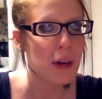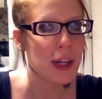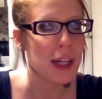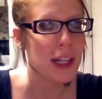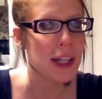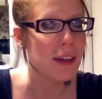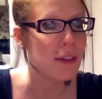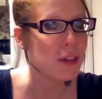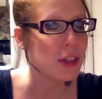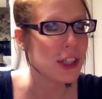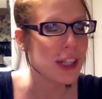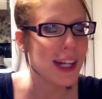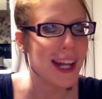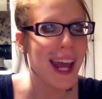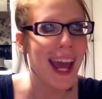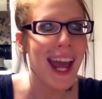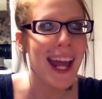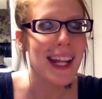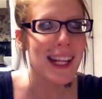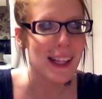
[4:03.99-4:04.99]
He never did
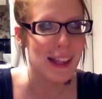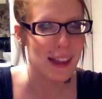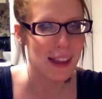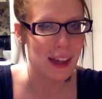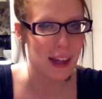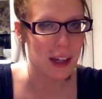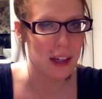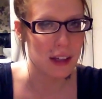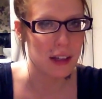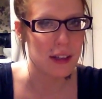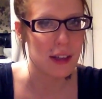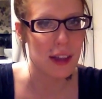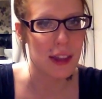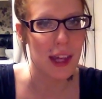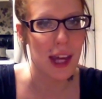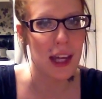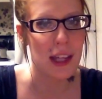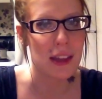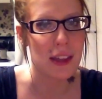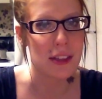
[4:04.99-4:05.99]
anything to
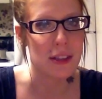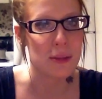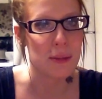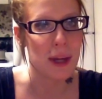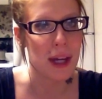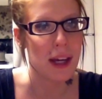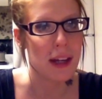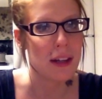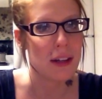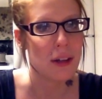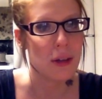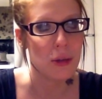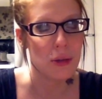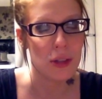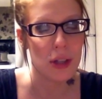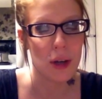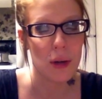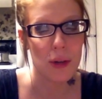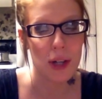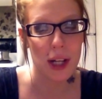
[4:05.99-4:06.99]
thank this man who
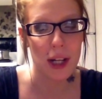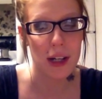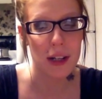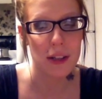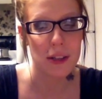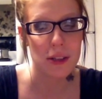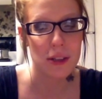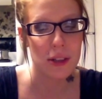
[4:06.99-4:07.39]
donated.